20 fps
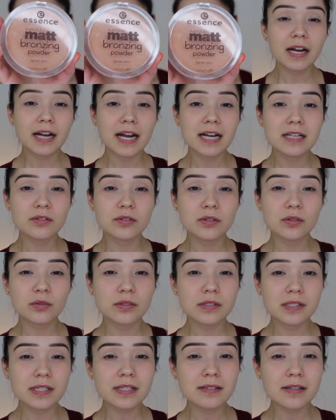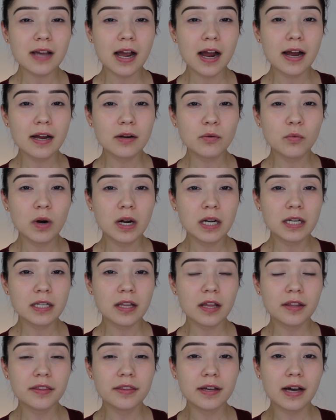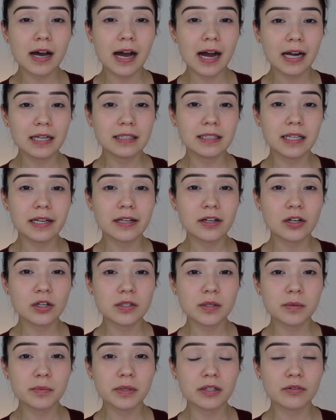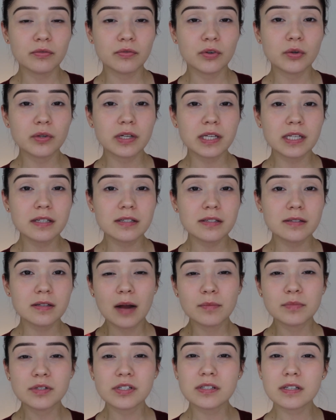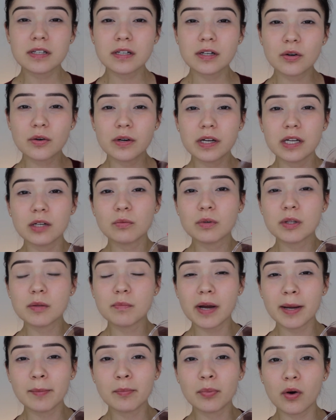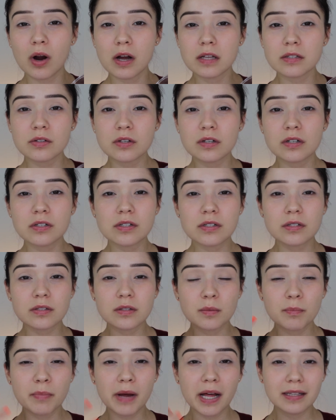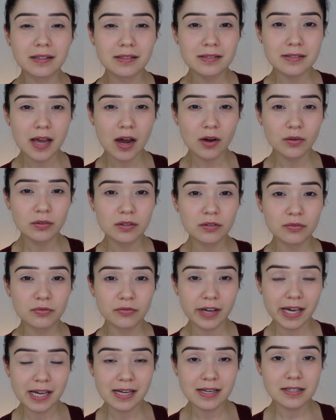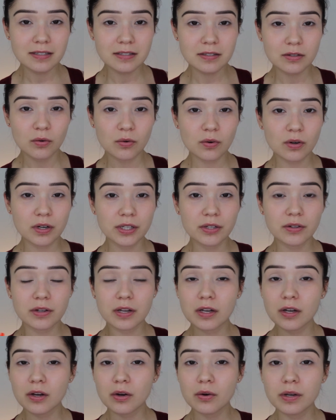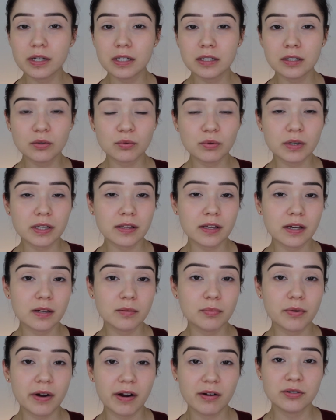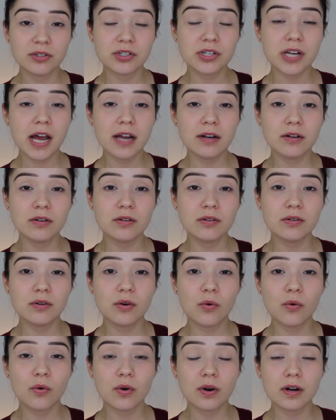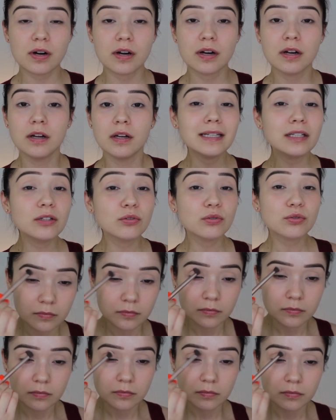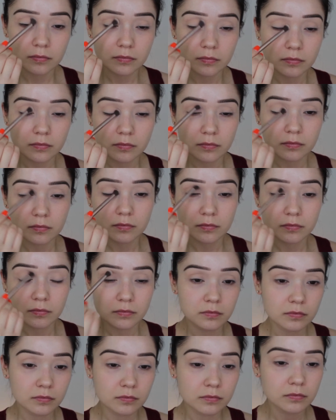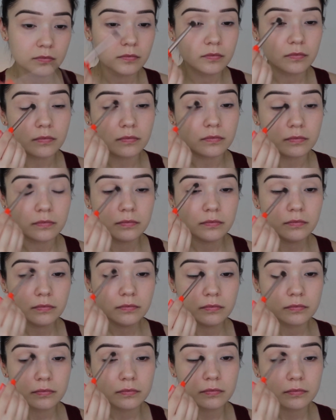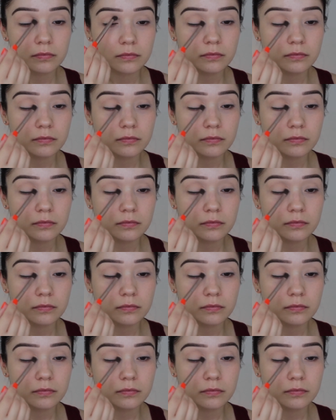Alright guys, so since I want the eyeliner to be the focus, I'm just gonna go in with my bronzer just to balance out the face, or you can go in with a brown shadow or a neutral shade that you prefer, but I'm just gonna go in with my